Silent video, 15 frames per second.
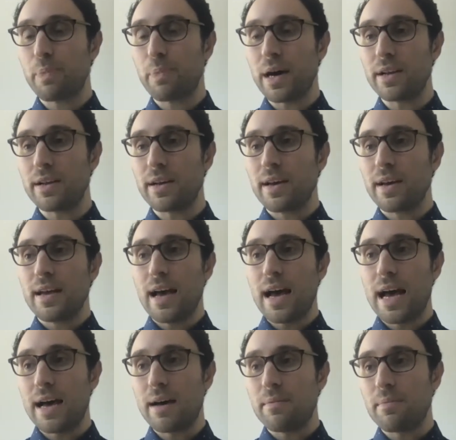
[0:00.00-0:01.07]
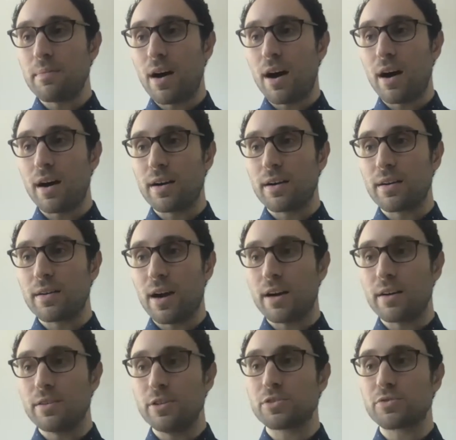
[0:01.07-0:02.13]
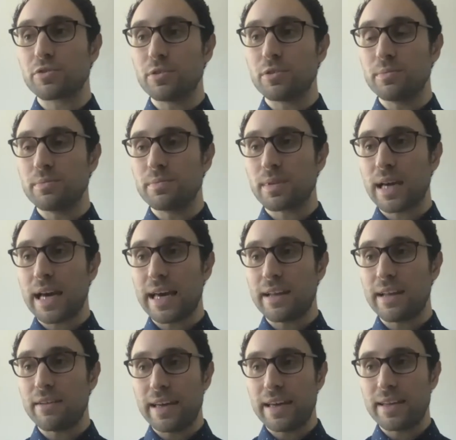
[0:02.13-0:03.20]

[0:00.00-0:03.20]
but our newsroom kind of